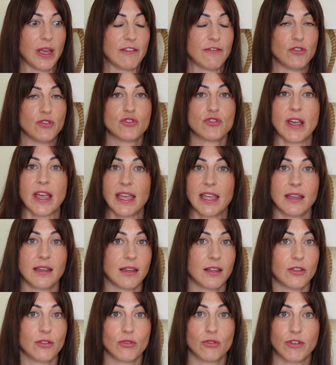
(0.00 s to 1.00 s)
if you
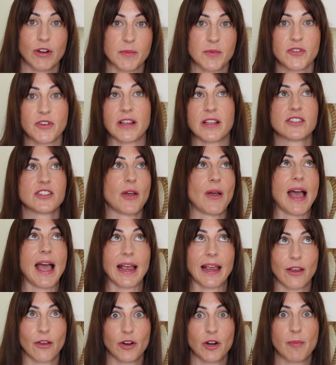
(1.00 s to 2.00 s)
train your grip strength, so
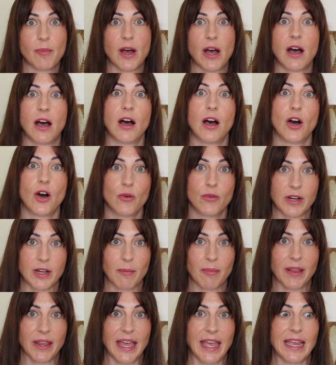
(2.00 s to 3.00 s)
hanging on a bar,
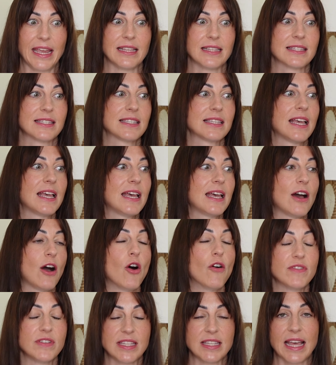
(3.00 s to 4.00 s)
holding plates,
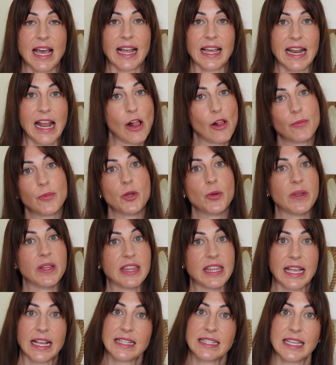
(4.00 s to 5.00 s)
obviously that can help you with
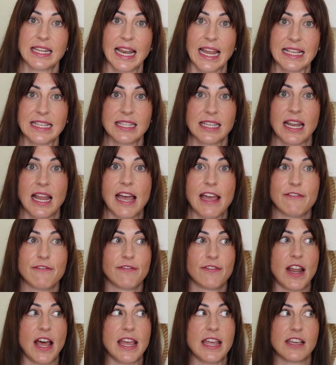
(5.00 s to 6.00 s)
things in later
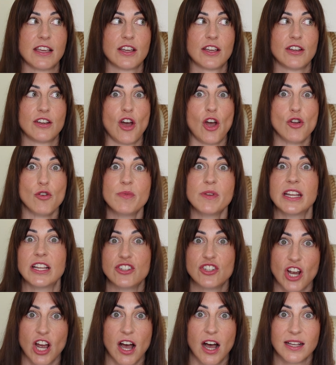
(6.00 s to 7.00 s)
life like opening
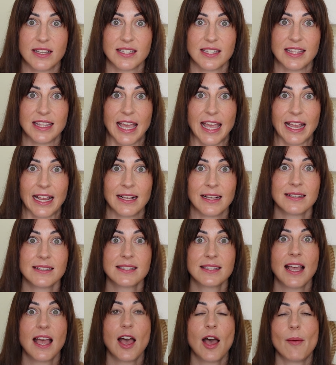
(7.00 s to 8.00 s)
jars and
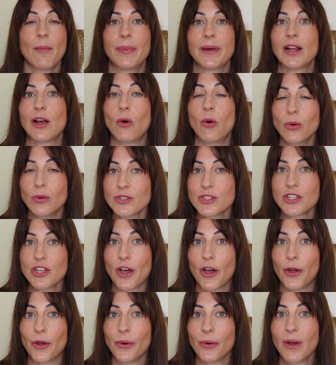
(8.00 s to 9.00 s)
things, but it
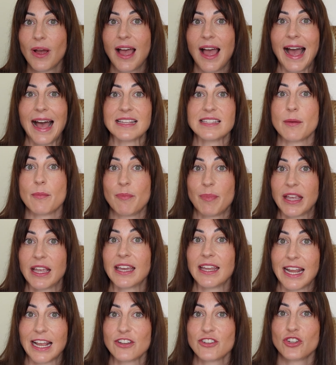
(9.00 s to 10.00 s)
also has a big
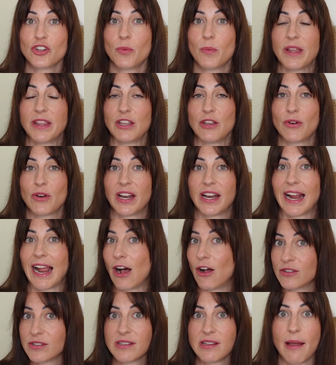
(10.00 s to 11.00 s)
connection on whether you're going to get
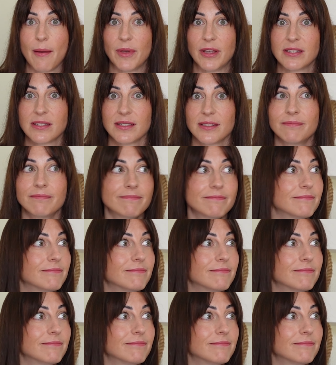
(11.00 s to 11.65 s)
Alzheimer's.